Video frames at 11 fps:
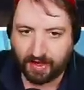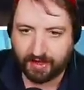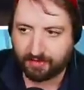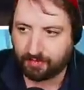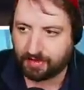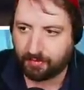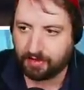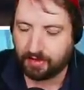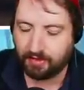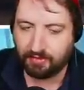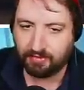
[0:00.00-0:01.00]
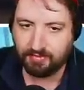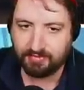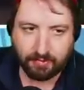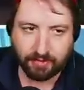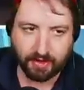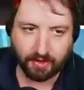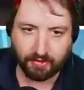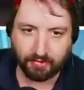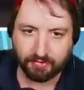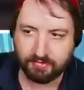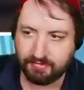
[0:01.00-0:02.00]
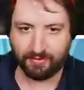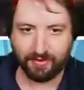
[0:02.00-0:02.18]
I guess I'm going to come to you. Here we go. Oh,